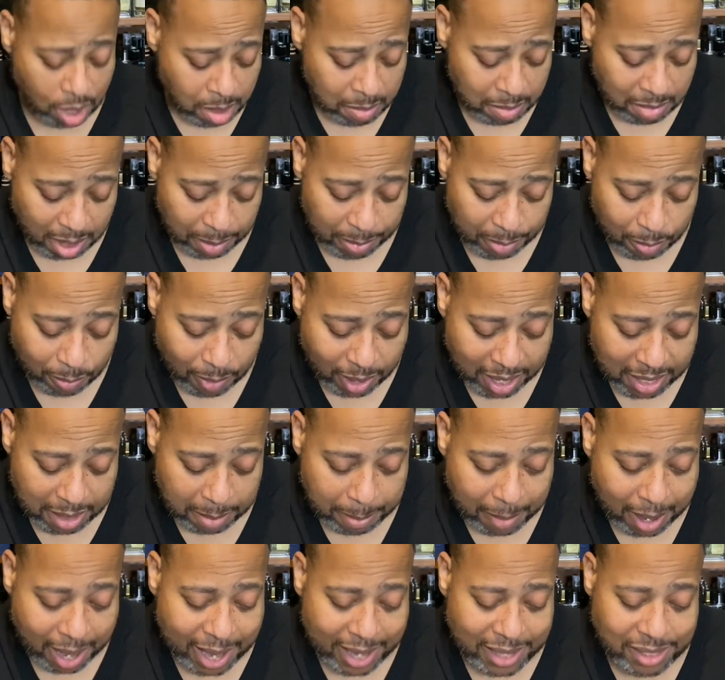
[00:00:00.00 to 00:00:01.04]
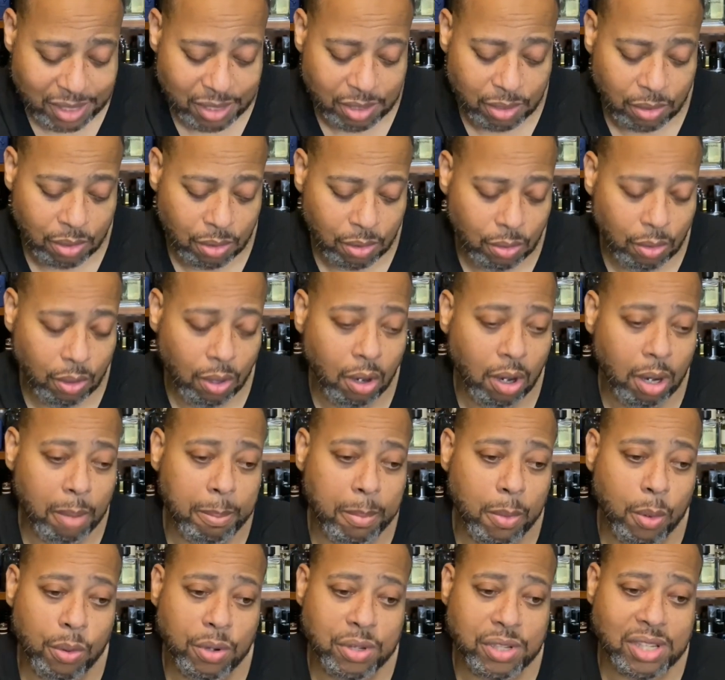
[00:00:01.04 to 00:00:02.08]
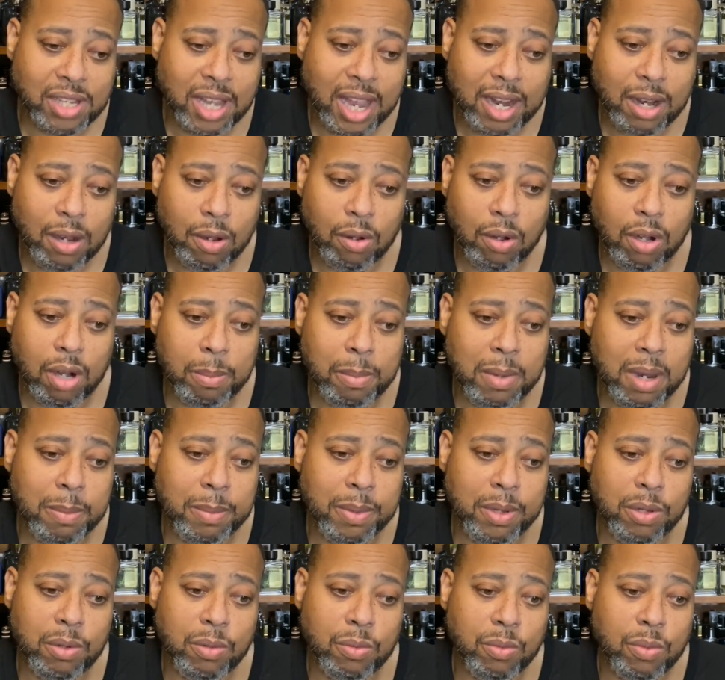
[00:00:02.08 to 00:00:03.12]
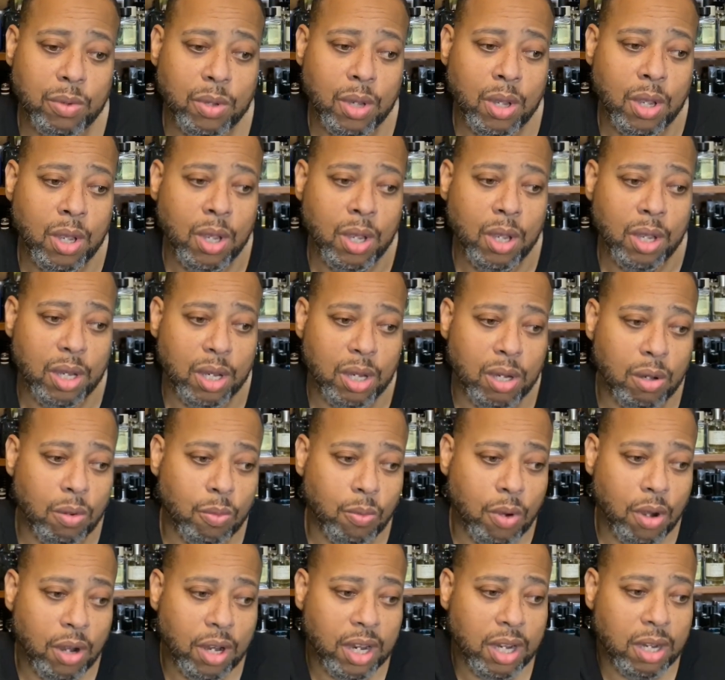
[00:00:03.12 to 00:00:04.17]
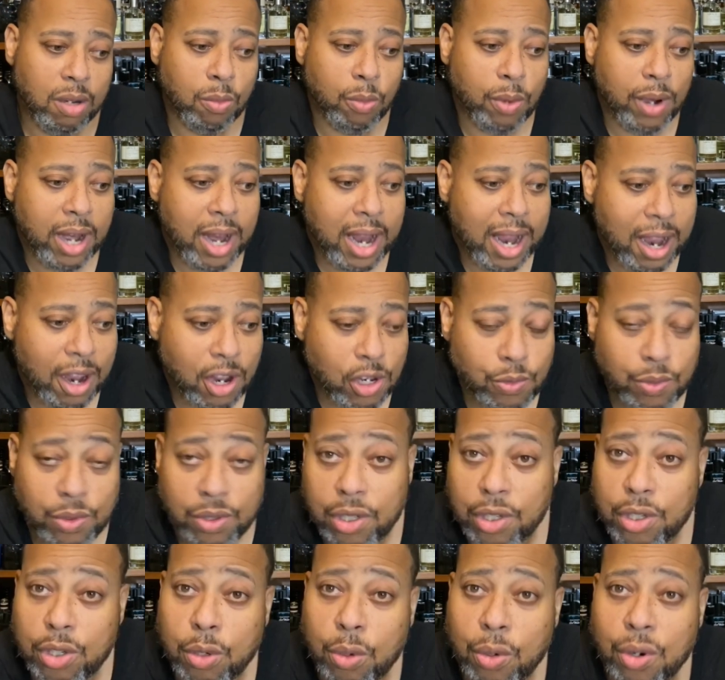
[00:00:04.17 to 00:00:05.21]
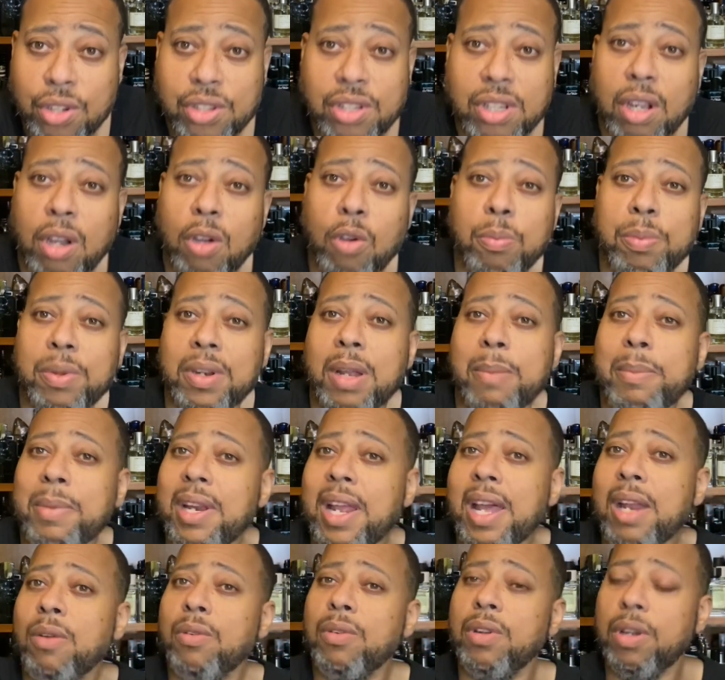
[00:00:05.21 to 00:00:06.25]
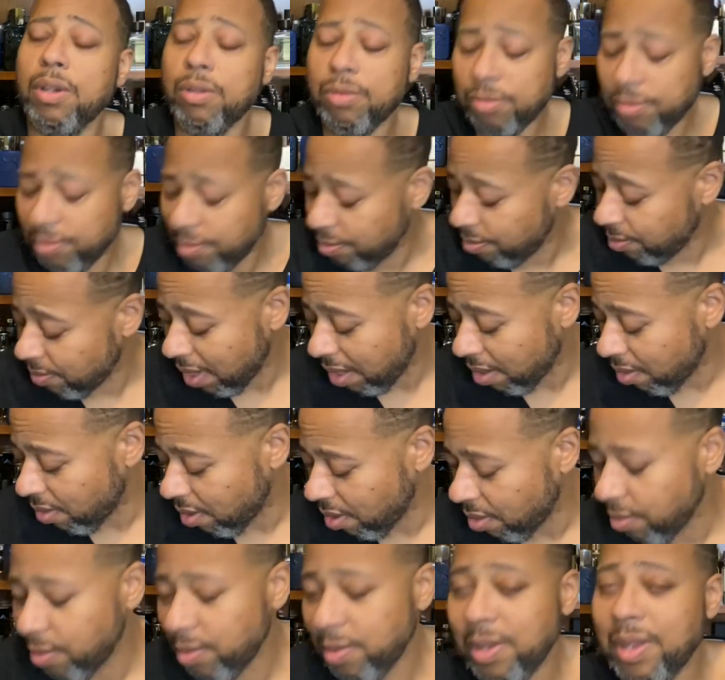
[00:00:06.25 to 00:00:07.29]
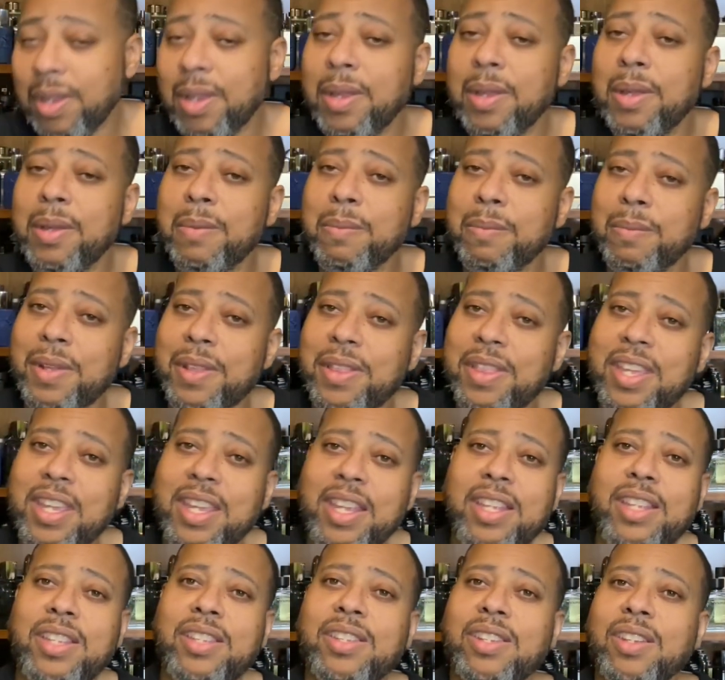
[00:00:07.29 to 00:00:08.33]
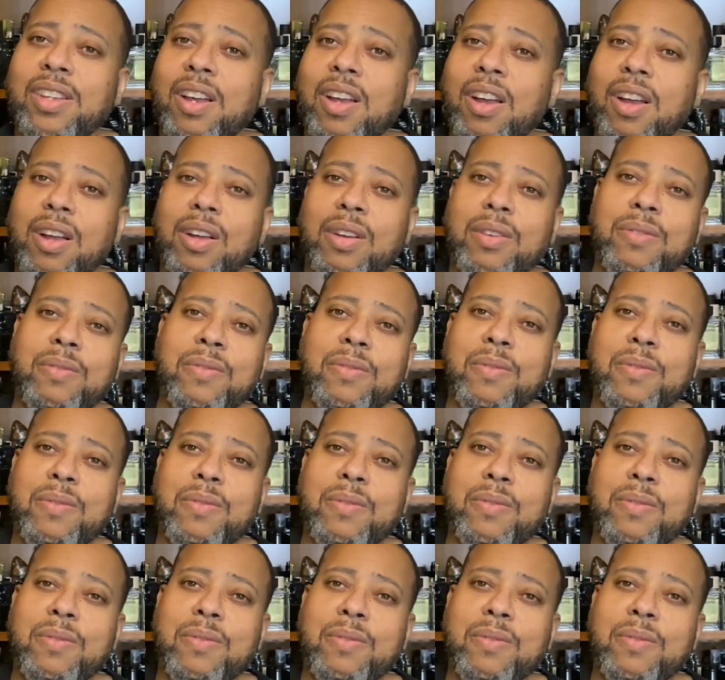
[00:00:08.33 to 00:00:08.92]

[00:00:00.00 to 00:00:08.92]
Maybe you're riding a bicycle or a motorcycle, or maybe you work in a warehouse with the doors open. I mean, I don't know. But these are